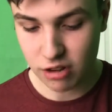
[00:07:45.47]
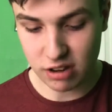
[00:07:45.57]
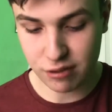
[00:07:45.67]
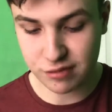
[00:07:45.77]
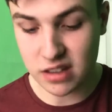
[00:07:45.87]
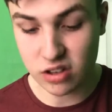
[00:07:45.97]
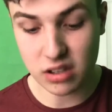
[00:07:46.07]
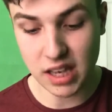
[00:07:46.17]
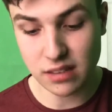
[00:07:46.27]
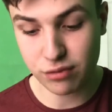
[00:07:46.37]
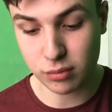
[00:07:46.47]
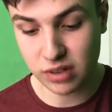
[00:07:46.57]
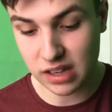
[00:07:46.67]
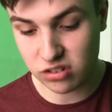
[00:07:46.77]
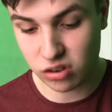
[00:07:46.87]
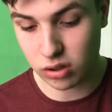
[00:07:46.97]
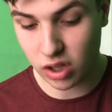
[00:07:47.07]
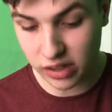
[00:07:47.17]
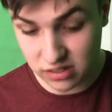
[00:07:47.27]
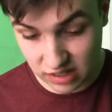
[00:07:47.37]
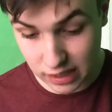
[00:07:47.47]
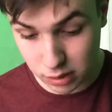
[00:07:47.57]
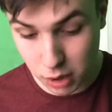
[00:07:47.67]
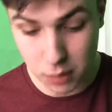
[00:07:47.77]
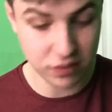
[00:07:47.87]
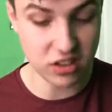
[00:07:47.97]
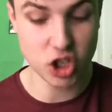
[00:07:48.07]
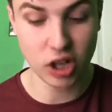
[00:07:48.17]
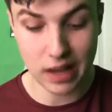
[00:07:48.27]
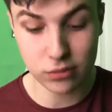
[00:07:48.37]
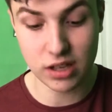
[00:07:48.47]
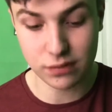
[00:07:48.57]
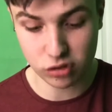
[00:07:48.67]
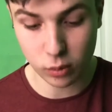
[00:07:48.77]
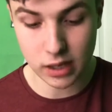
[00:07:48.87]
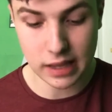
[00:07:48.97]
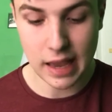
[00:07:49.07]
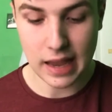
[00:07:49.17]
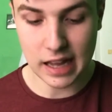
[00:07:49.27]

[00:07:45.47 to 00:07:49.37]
Rathvinden in from 10s to 9s now at the moment. Vintage Clouds 11 to 1.